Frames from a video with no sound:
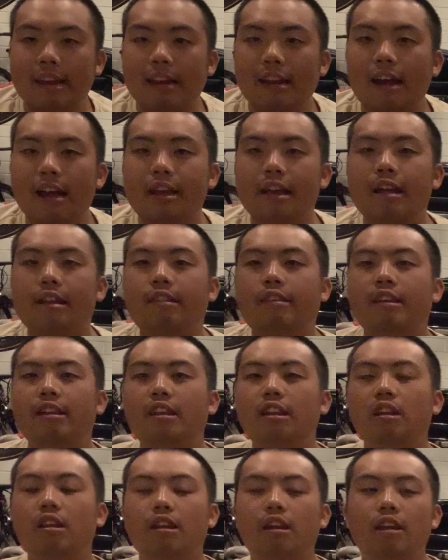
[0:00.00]
Like it
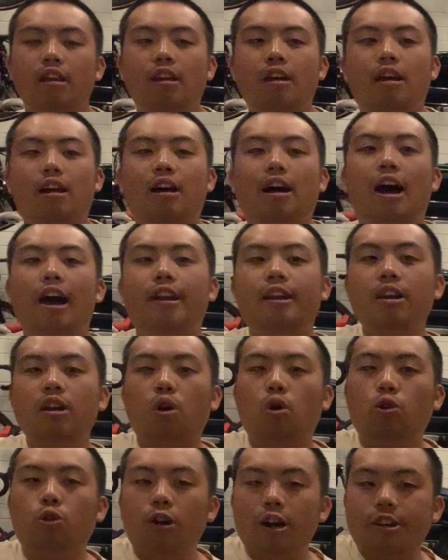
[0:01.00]
didn't, I didn't
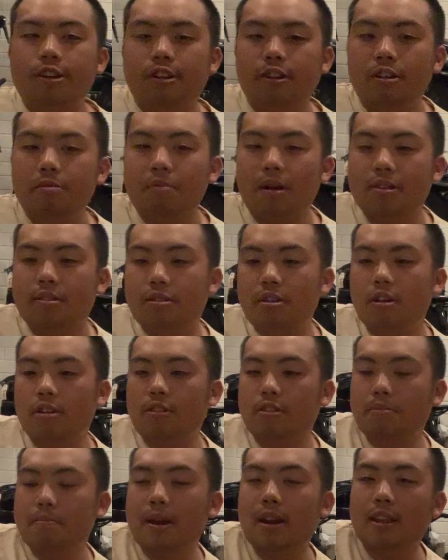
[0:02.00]
question myself
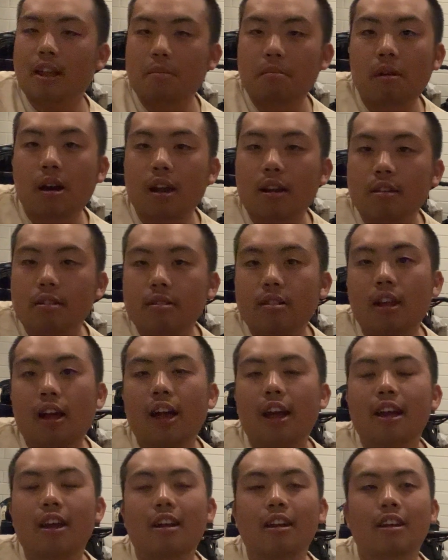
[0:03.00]
spending that money because
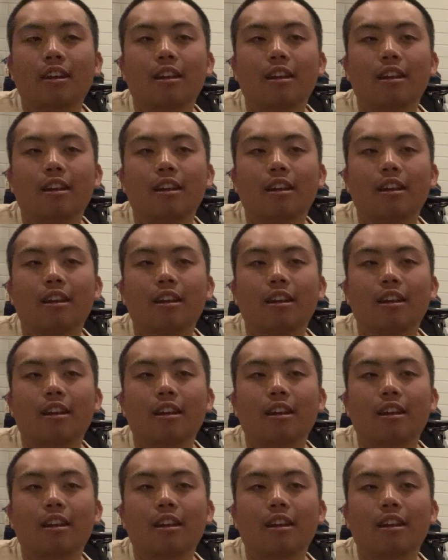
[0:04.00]
like